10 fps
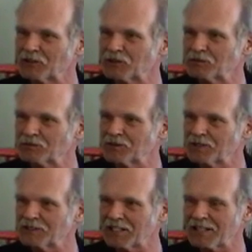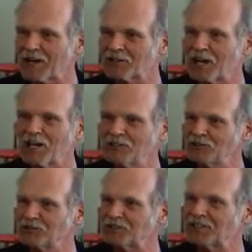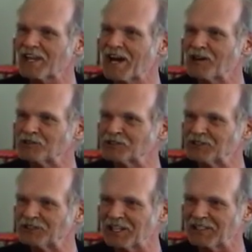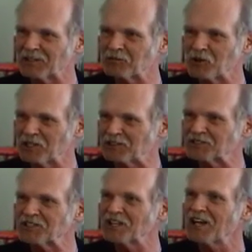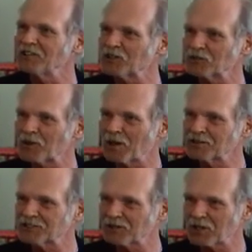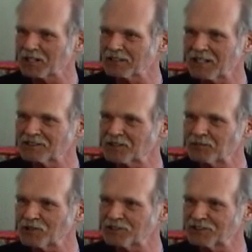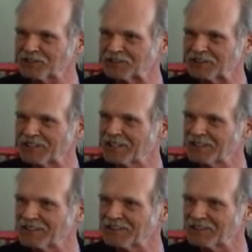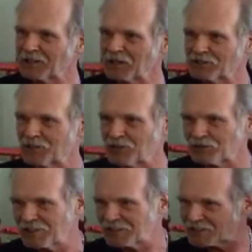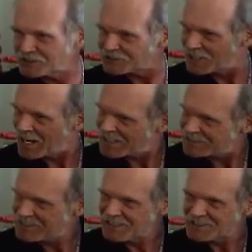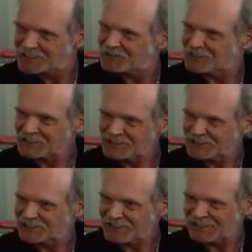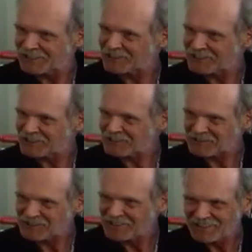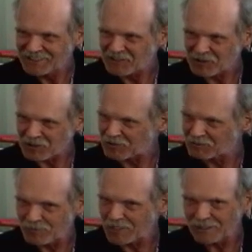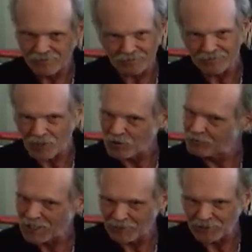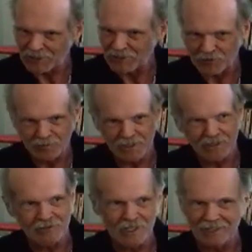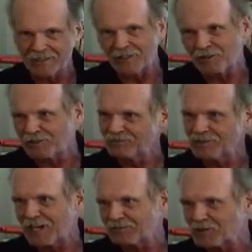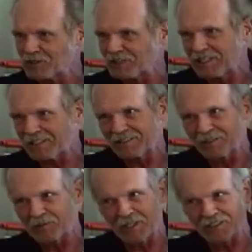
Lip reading: You know, take out 100,000 data points, you could probably still recognize the person. Because there's 9/10 of it is still there, you know, or maybe no 5 million. It would be well a whole lot more than that.